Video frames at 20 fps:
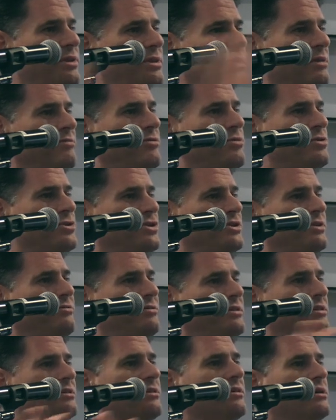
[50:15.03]
and therefore
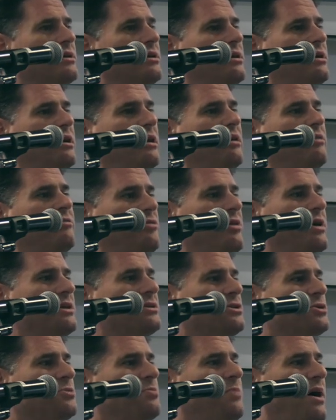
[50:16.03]
shifted uh,
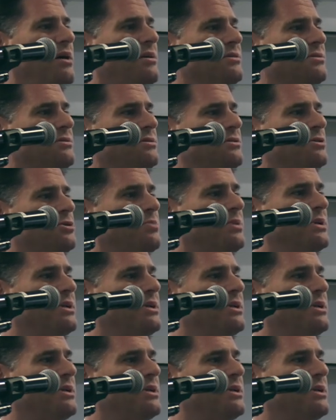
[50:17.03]
France's policies.